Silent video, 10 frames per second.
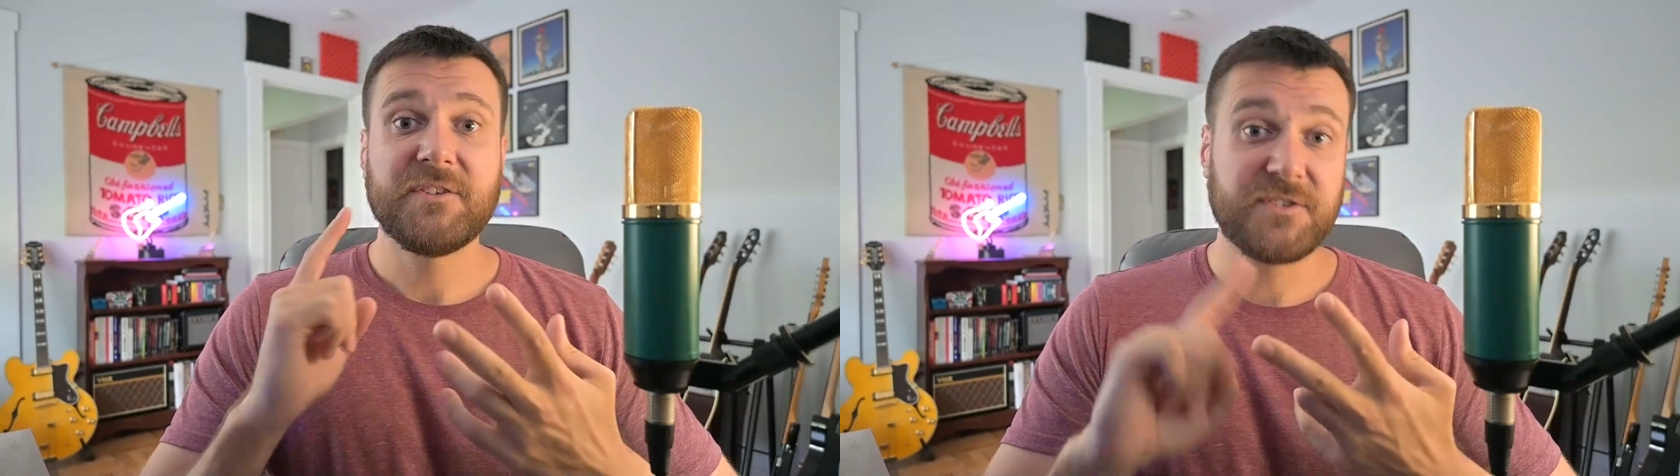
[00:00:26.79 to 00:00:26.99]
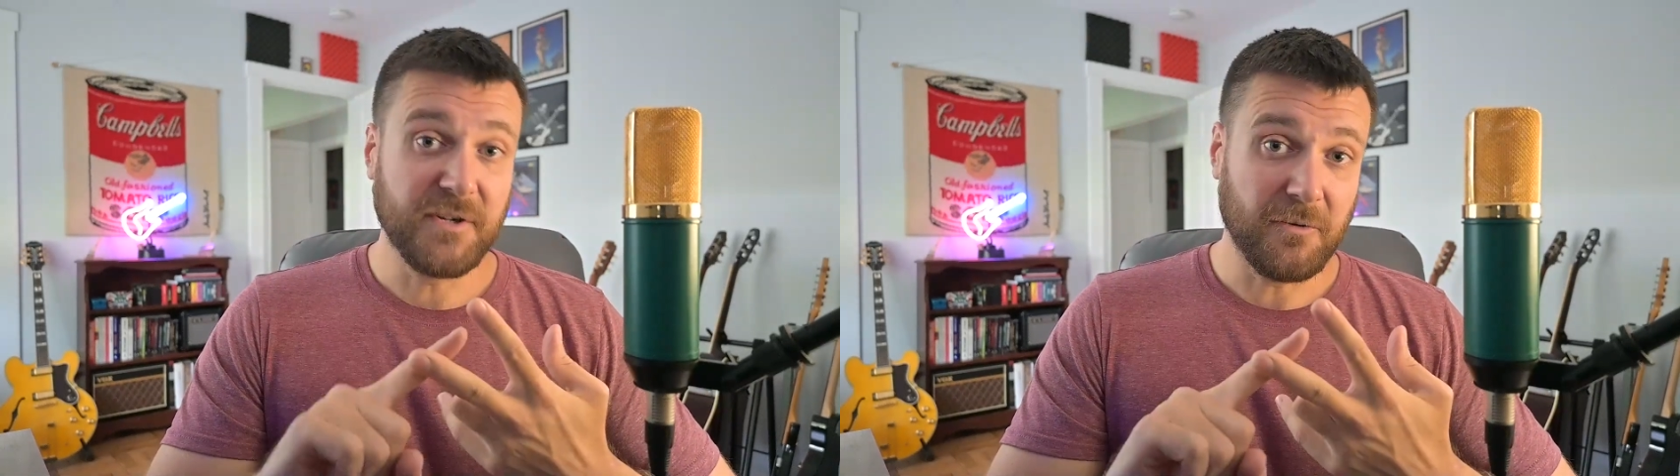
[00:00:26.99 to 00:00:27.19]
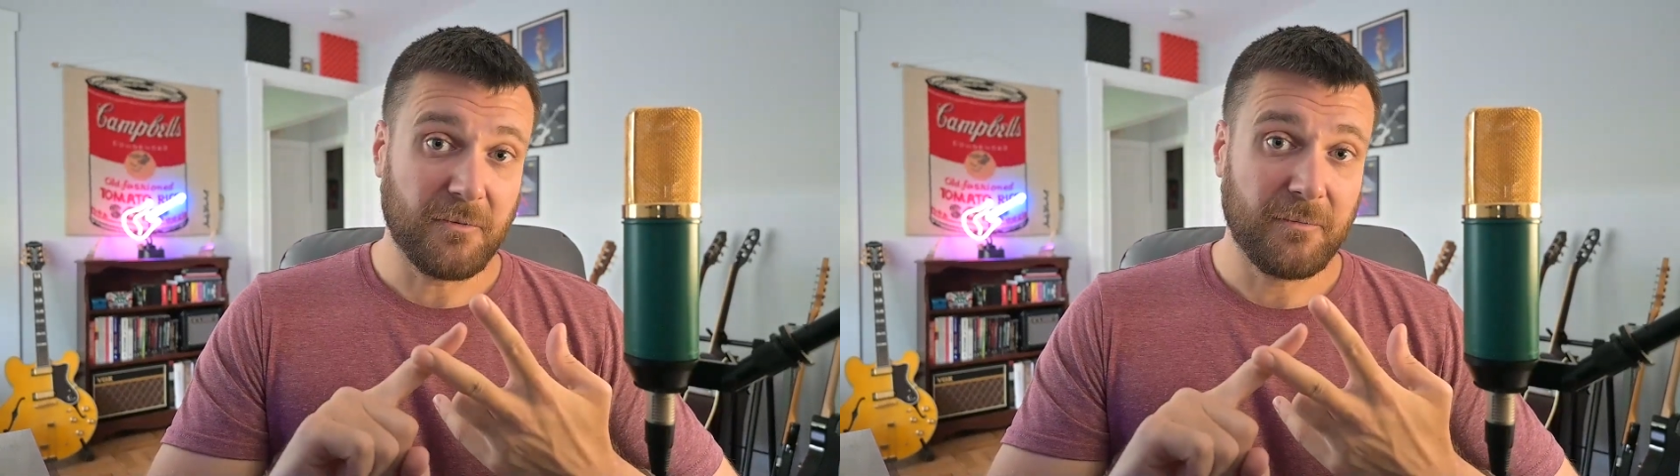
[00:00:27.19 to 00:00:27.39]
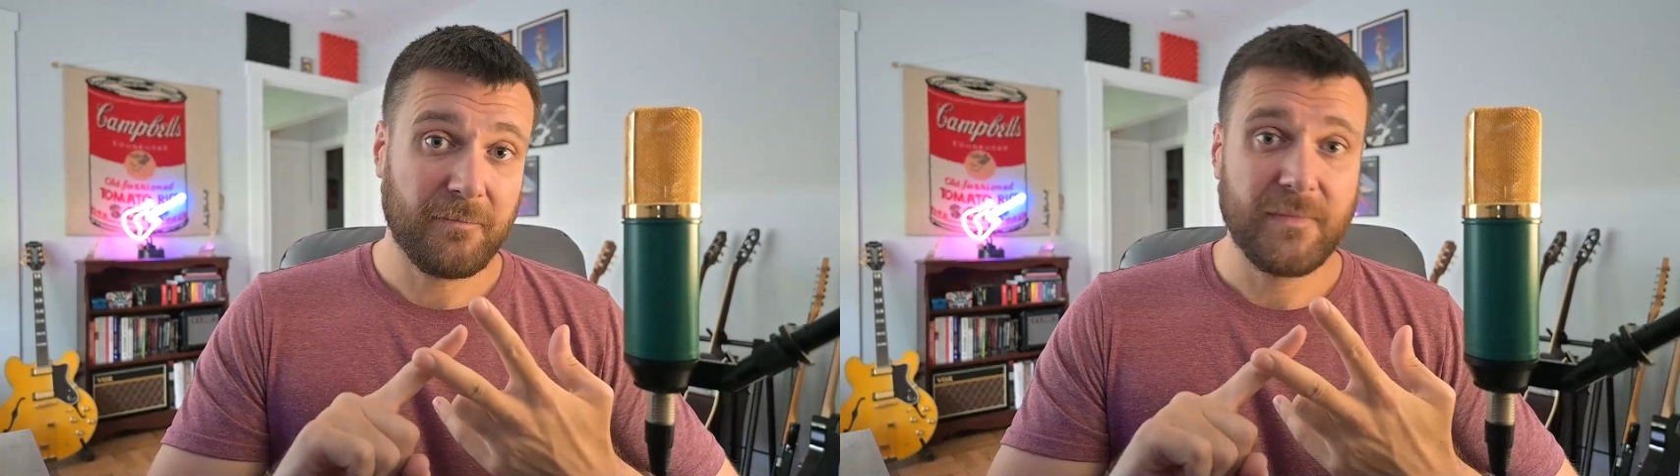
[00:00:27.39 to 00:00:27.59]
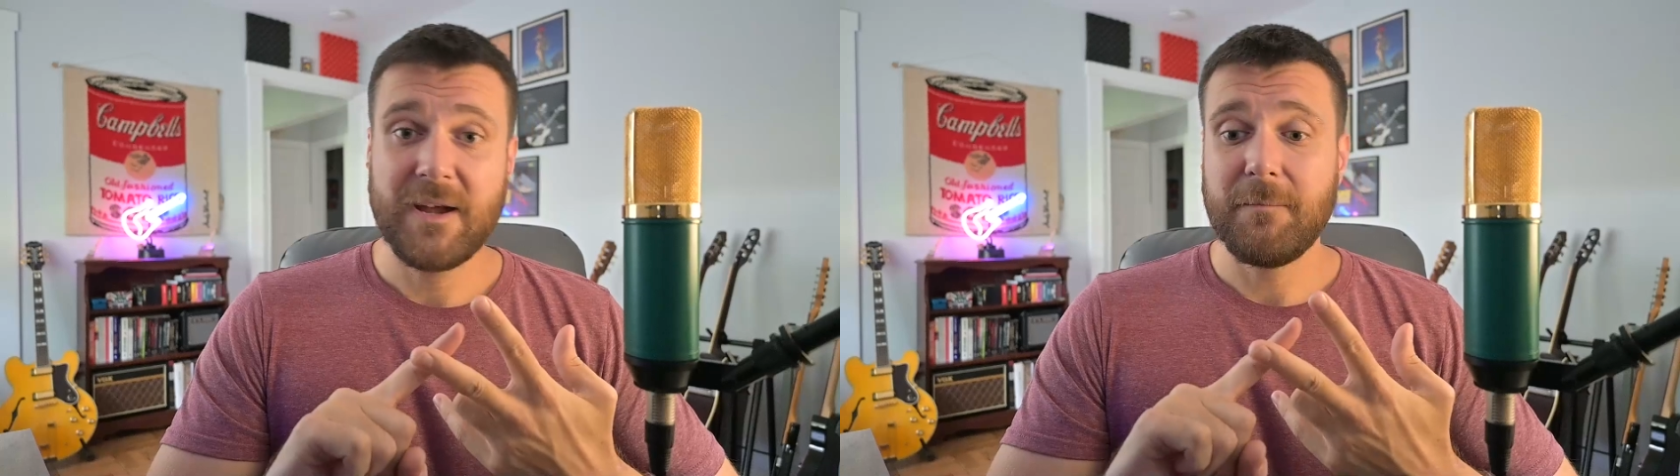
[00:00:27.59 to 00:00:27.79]
Two,
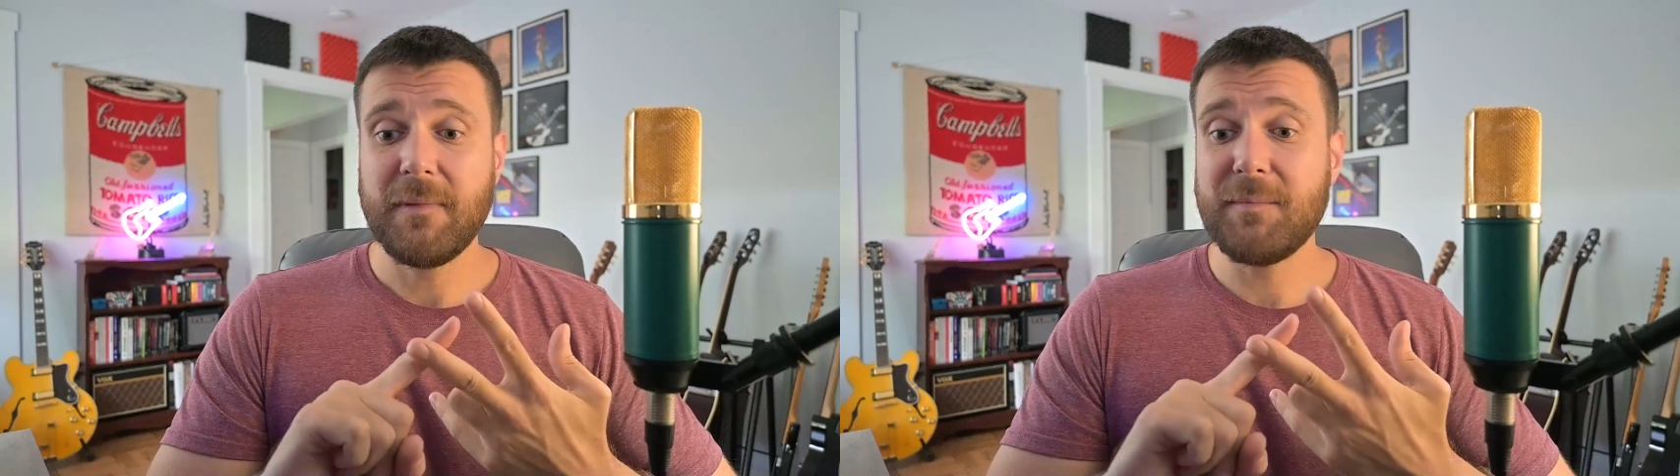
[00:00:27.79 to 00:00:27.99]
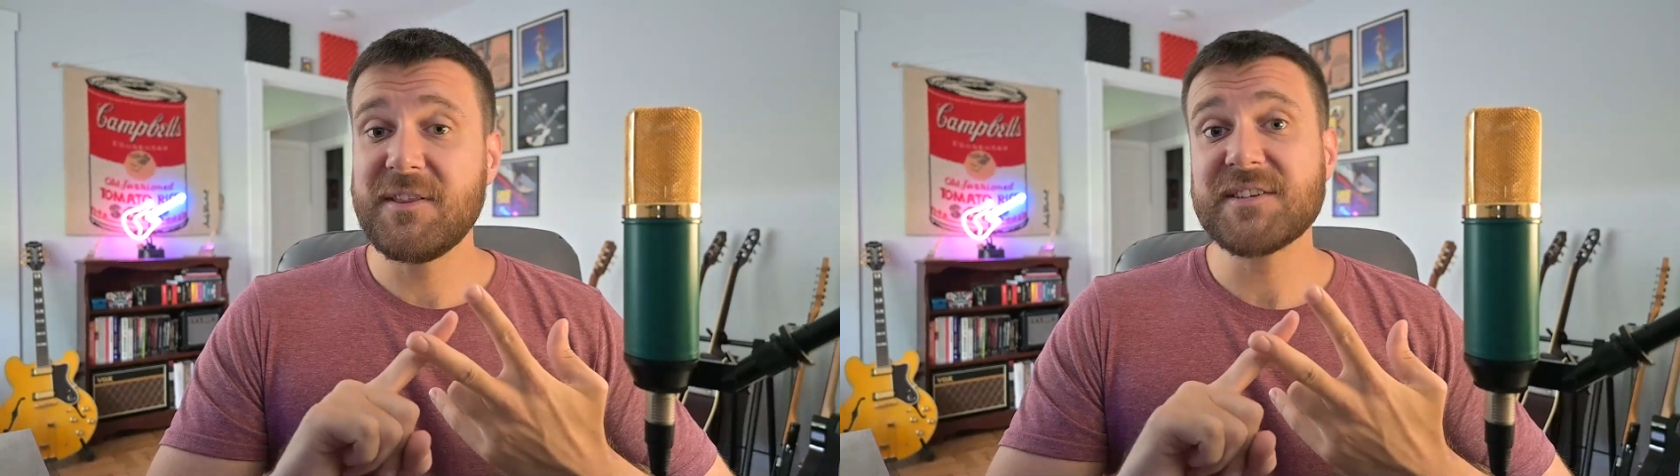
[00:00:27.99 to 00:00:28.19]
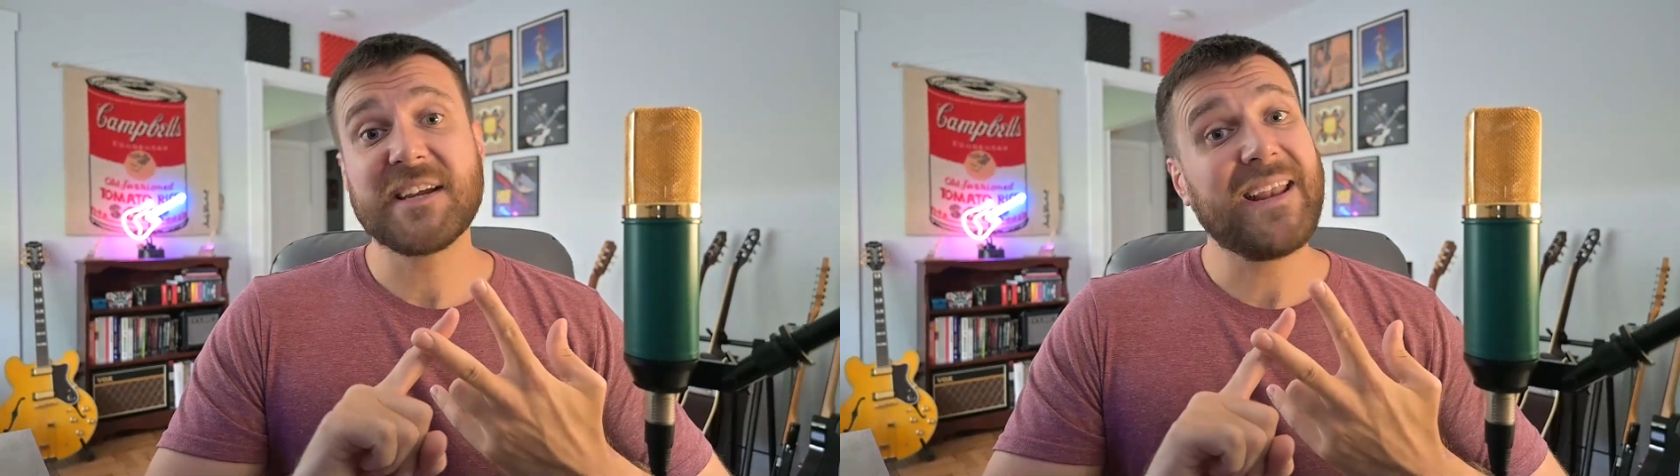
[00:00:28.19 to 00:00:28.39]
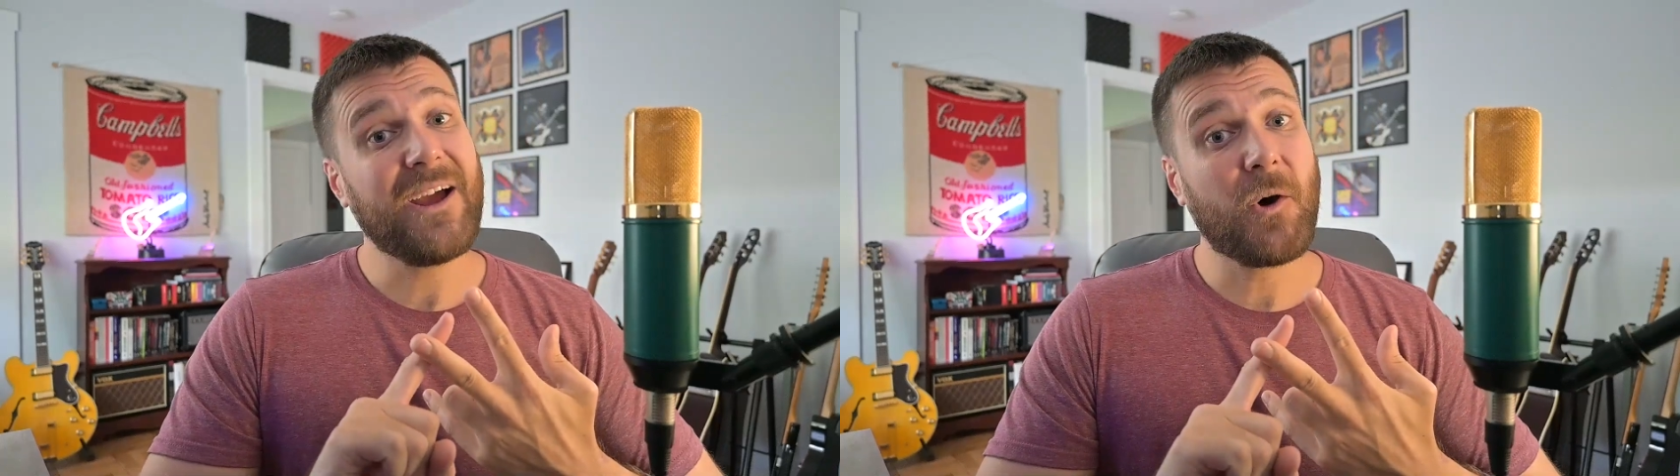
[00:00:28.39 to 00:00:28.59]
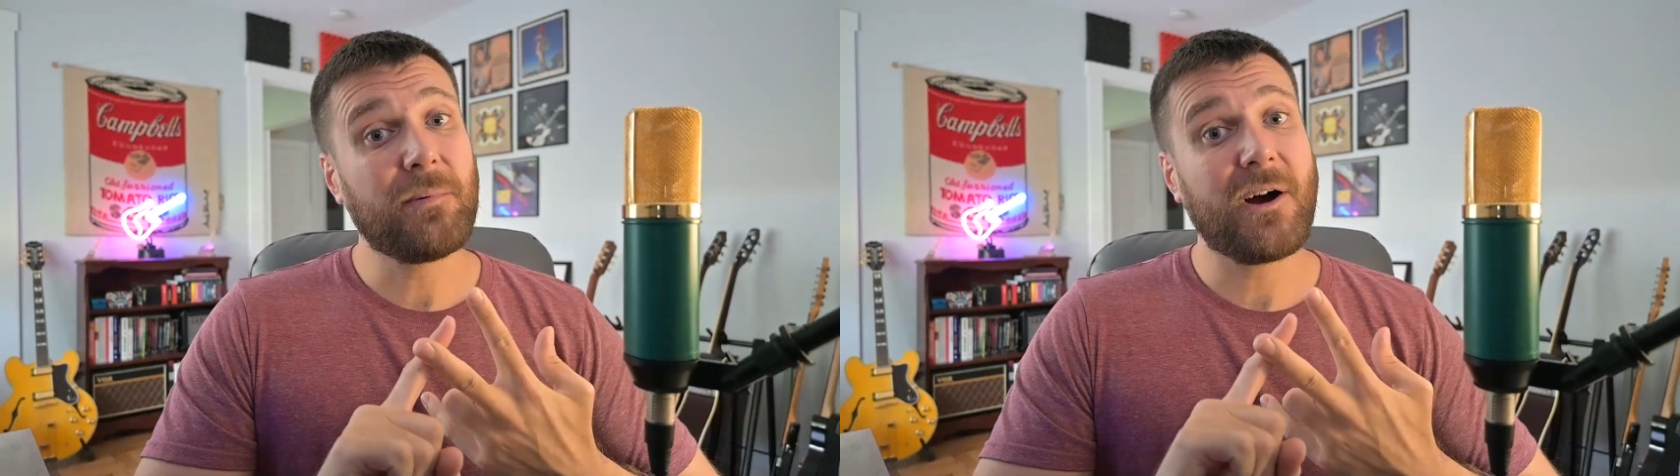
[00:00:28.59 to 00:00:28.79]
maybe this can
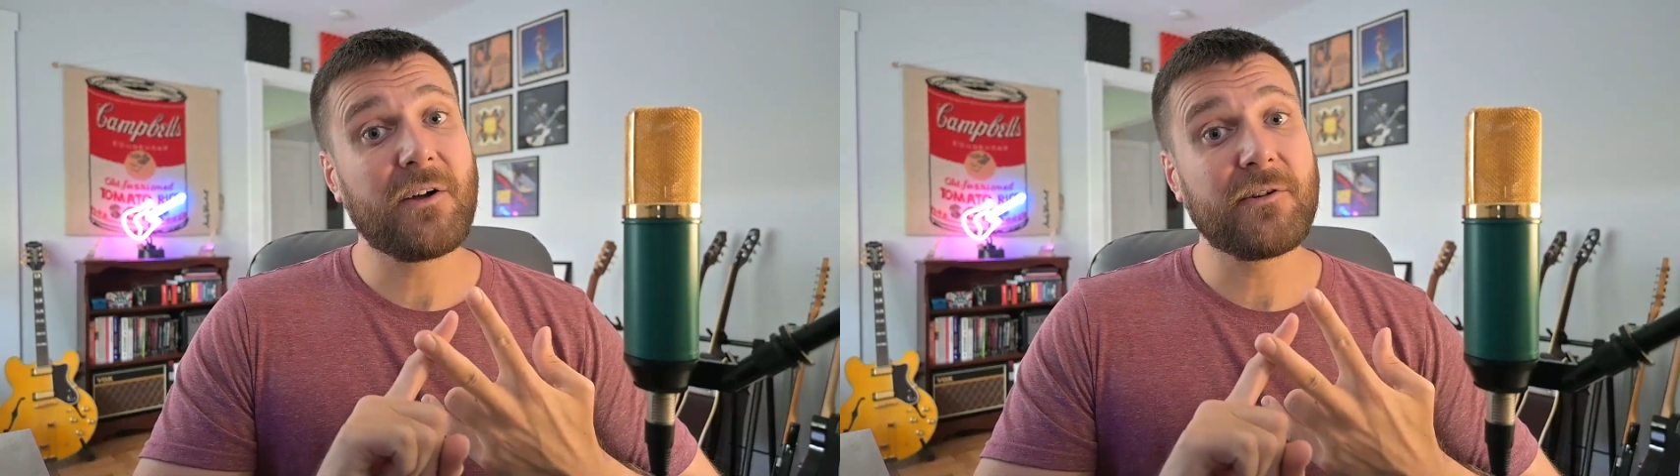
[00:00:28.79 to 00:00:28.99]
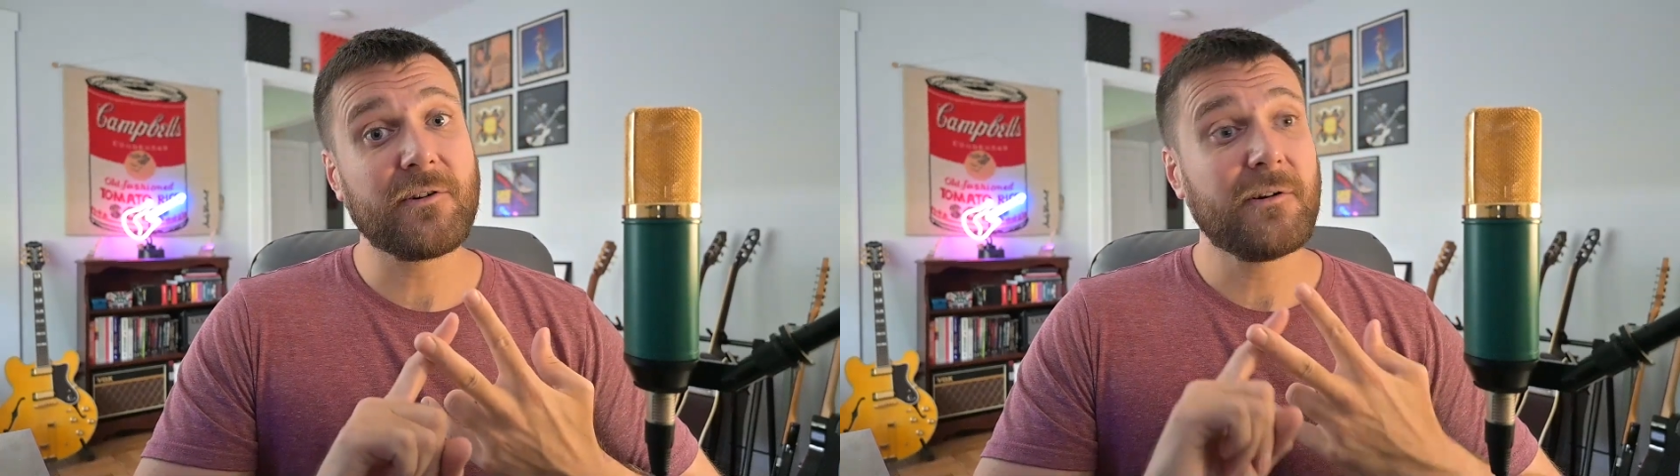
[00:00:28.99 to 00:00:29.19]
help other